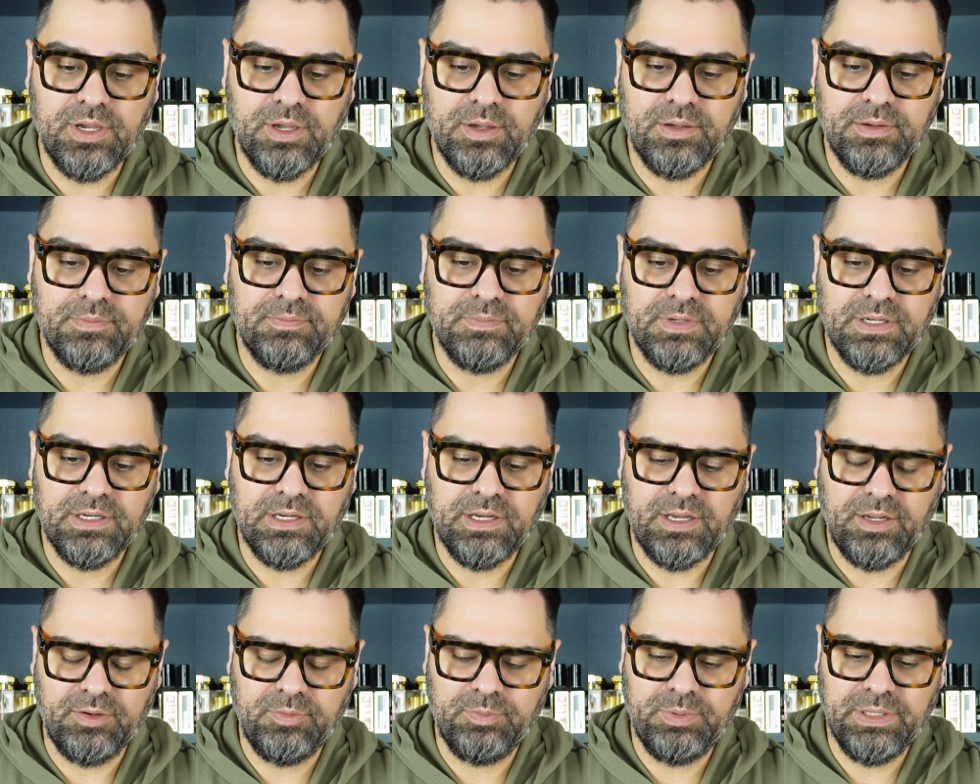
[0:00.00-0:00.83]
Um,
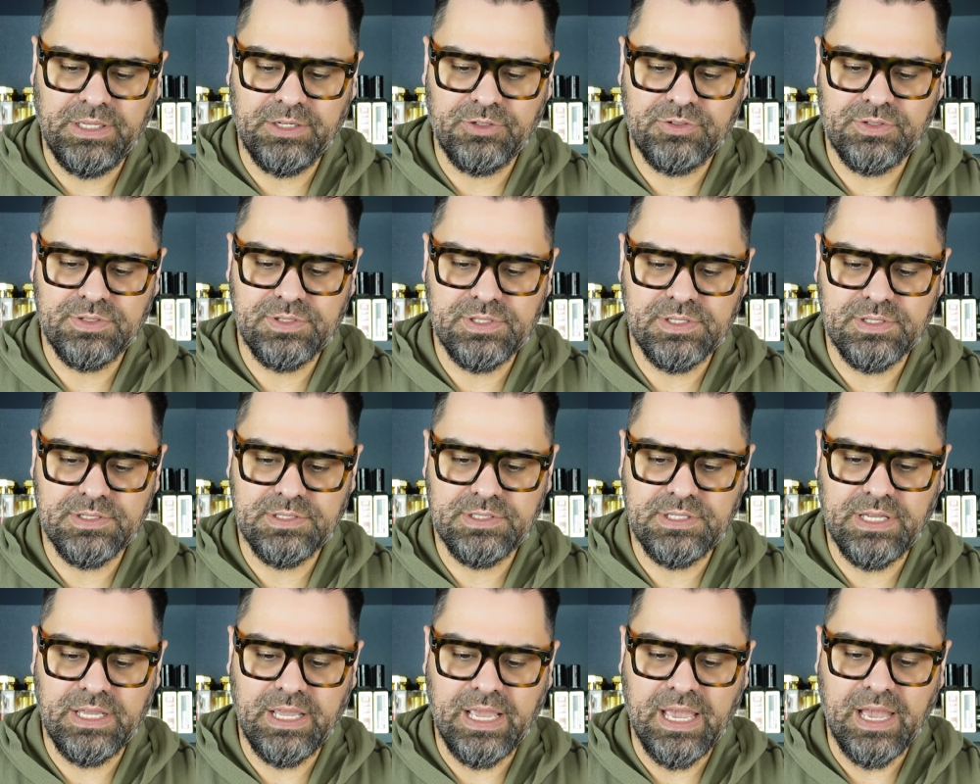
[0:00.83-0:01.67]
I'd be interested in
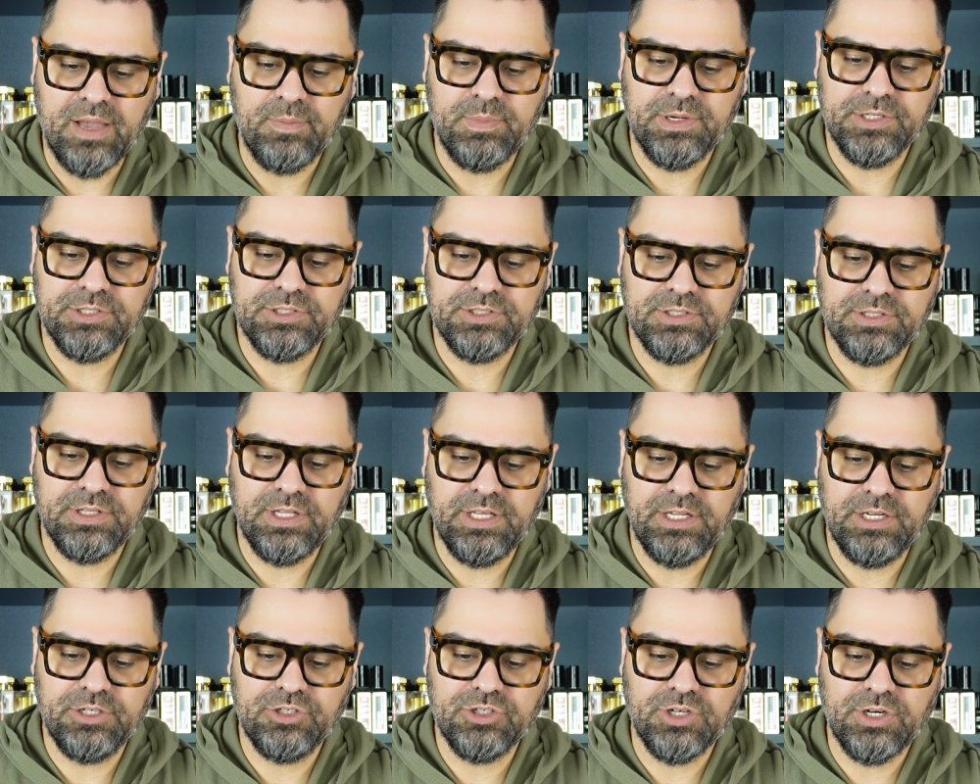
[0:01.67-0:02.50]
seeing how much
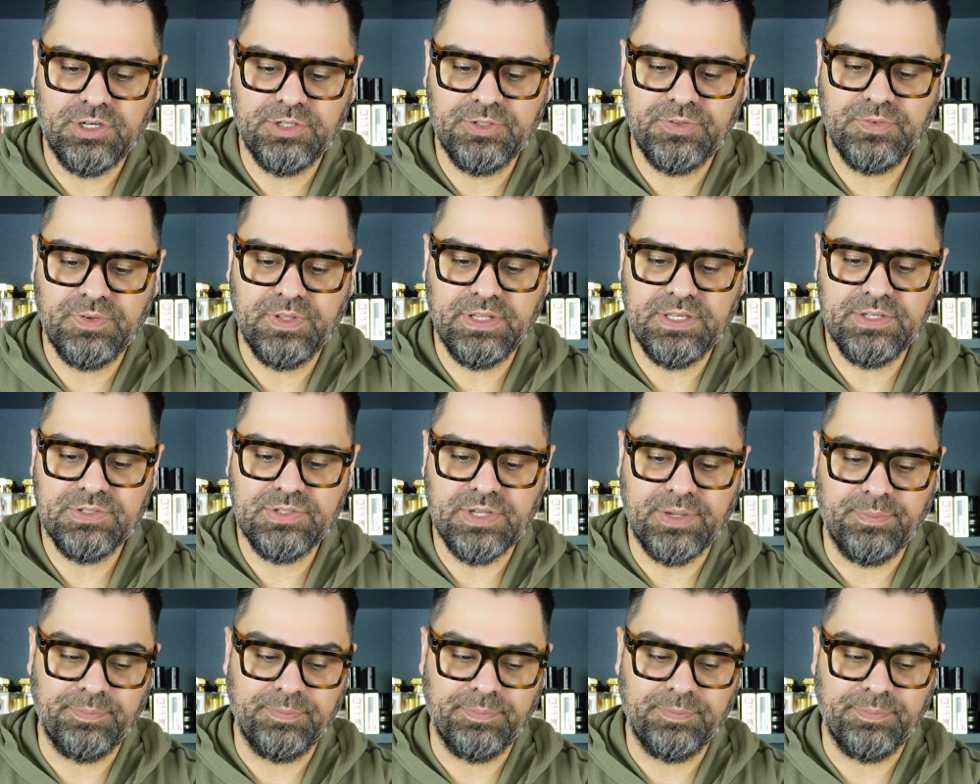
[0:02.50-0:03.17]
they charge for this.